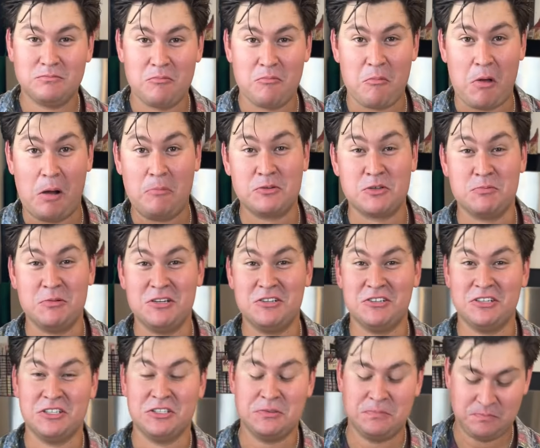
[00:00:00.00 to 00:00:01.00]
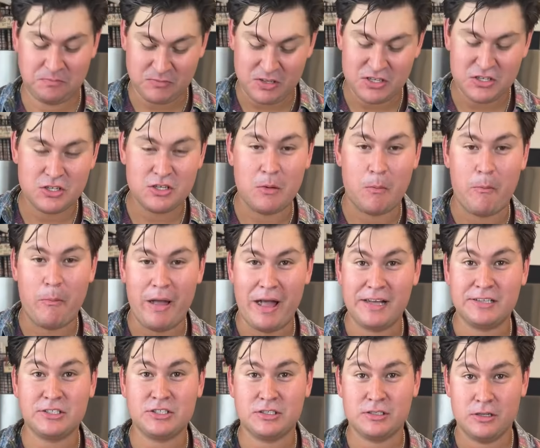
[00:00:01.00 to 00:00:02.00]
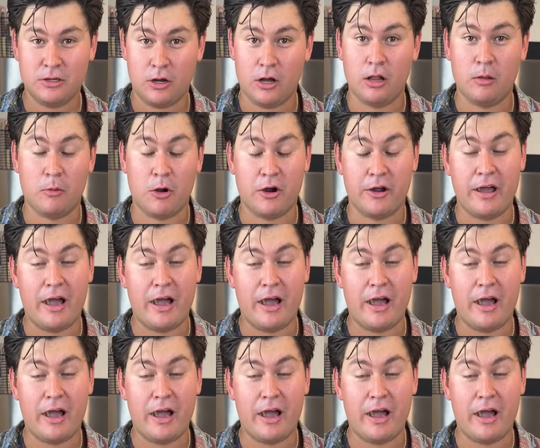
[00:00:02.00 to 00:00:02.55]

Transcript: I'm speechless. This is the best calamari